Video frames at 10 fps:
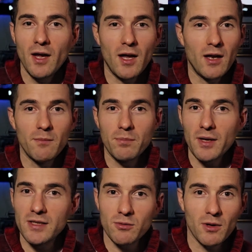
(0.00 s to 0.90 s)
and
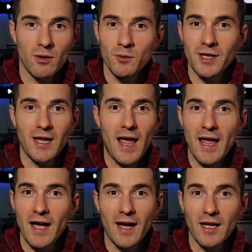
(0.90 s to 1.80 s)
plays around with the
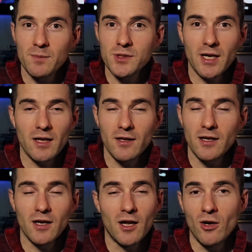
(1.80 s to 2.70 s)
AI
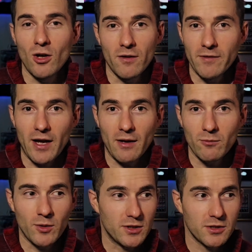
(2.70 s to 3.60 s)
upscaling and all of that,
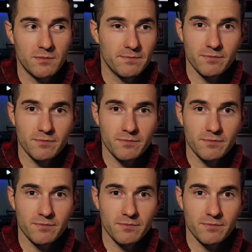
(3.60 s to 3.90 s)
which